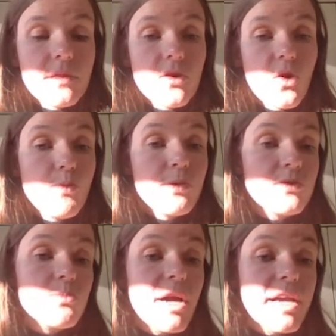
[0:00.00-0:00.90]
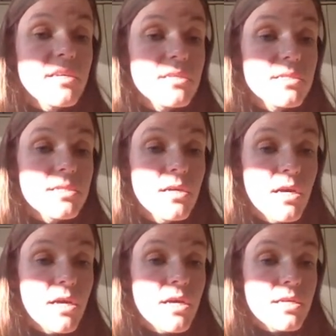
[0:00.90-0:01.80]
open the bracket,
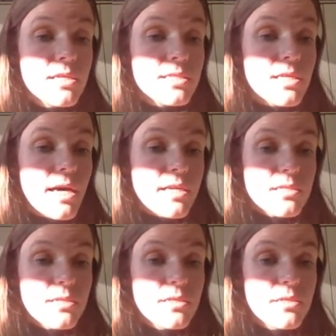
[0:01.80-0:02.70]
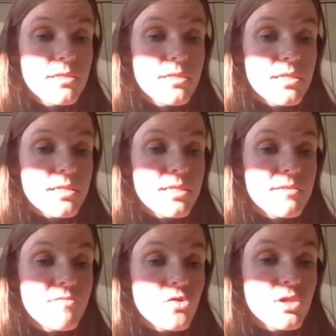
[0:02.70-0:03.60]
select the
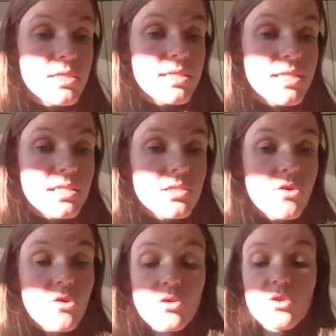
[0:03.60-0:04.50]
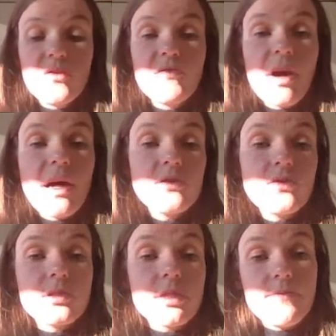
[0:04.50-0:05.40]
first 6 RQ
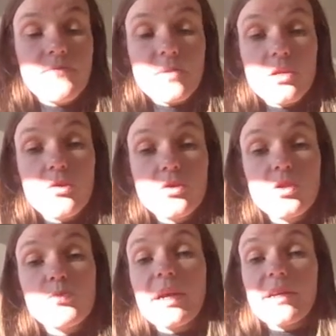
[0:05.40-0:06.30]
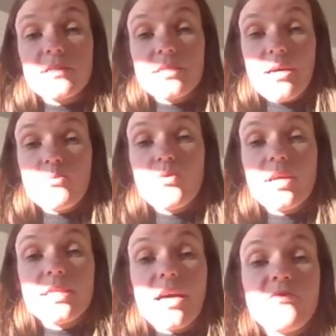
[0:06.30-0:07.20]
values, close the bracket and
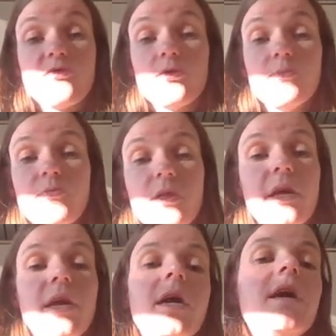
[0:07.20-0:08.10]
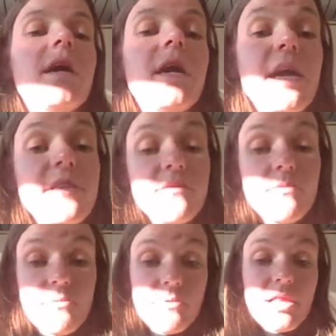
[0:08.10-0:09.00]
press enter. And
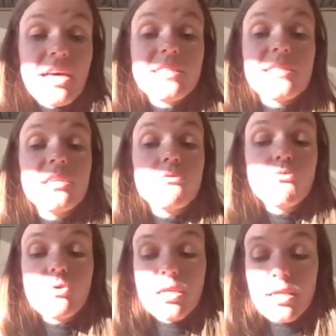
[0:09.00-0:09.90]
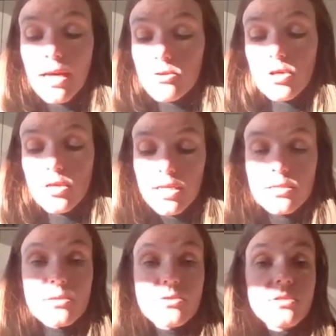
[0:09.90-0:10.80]
then lastly, we calculate the